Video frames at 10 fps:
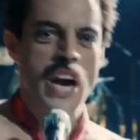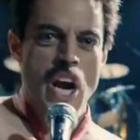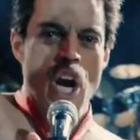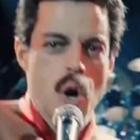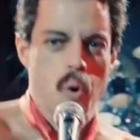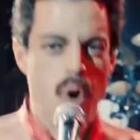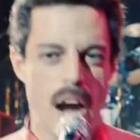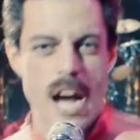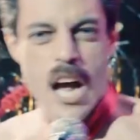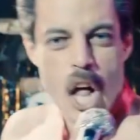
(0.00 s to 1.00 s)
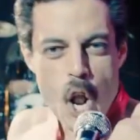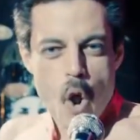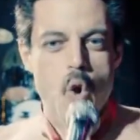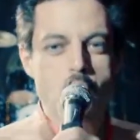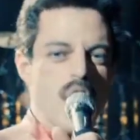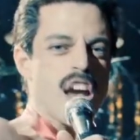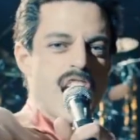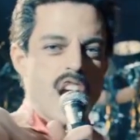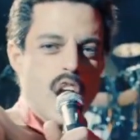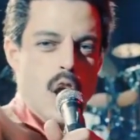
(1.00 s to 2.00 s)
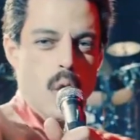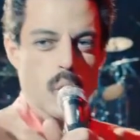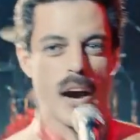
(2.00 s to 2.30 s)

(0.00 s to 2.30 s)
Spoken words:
Mercury, is up for a lot of awards. The film's